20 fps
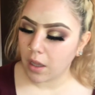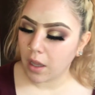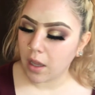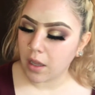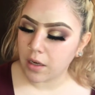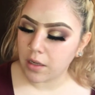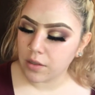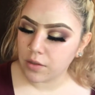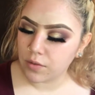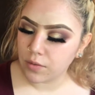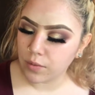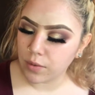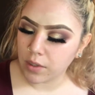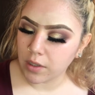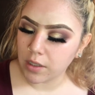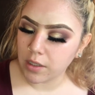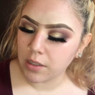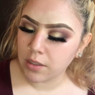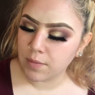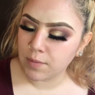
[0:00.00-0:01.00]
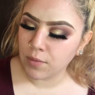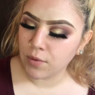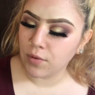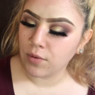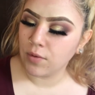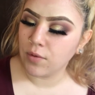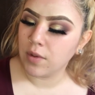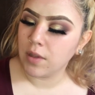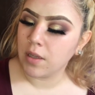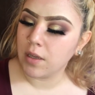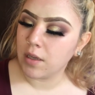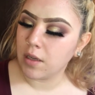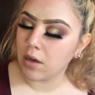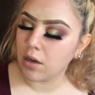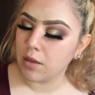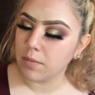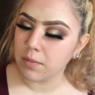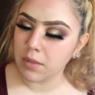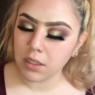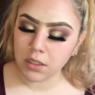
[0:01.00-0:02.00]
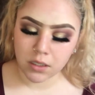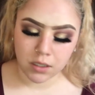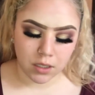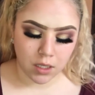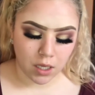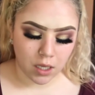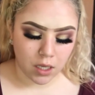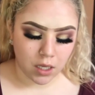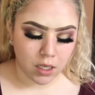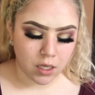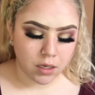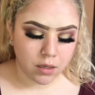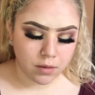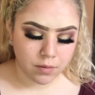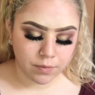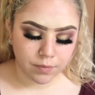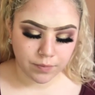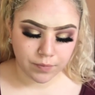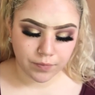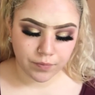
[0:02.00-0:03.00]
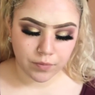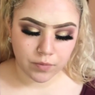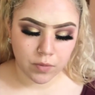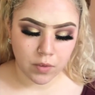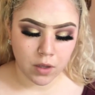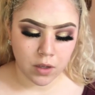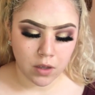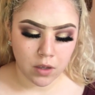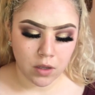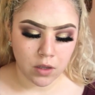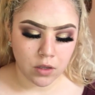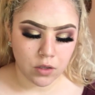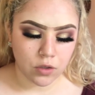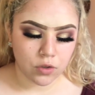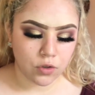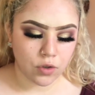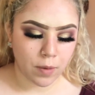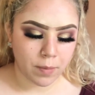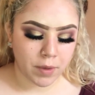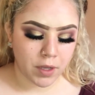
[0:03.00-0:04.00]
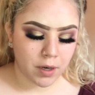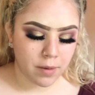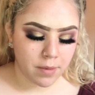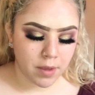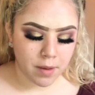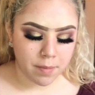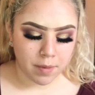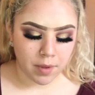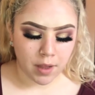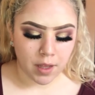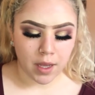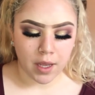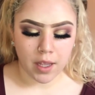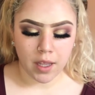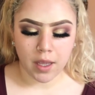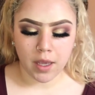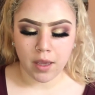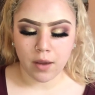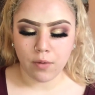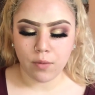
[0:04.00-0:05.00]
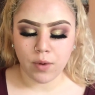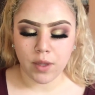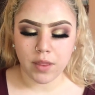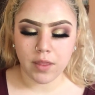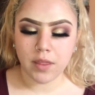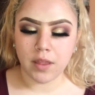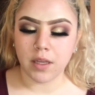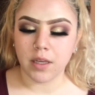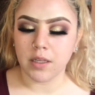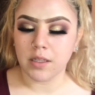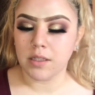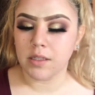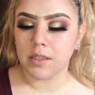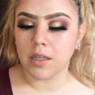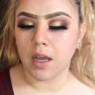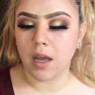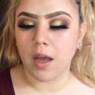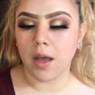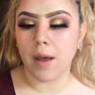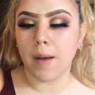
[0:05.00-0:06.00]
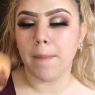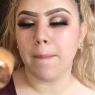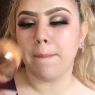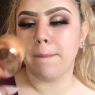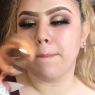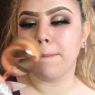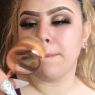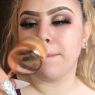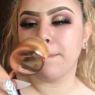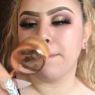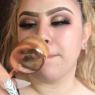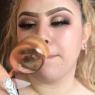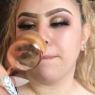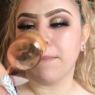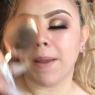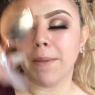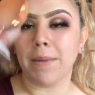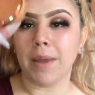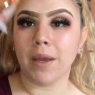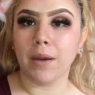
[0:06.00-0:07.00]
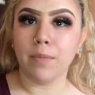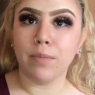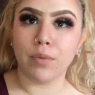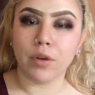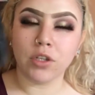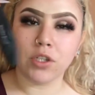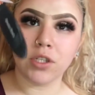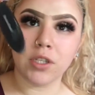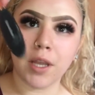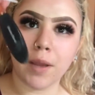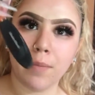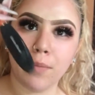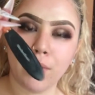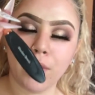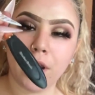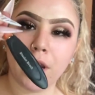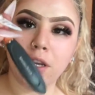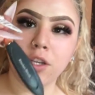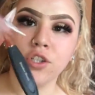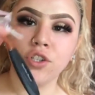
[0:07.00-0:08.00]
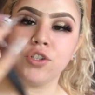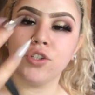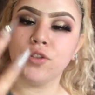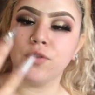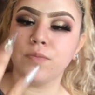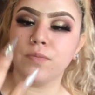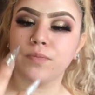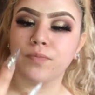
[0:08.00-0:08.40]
and it's really smooth on my skin. So I'm gonna be applying it with this, my makeup brush set brush.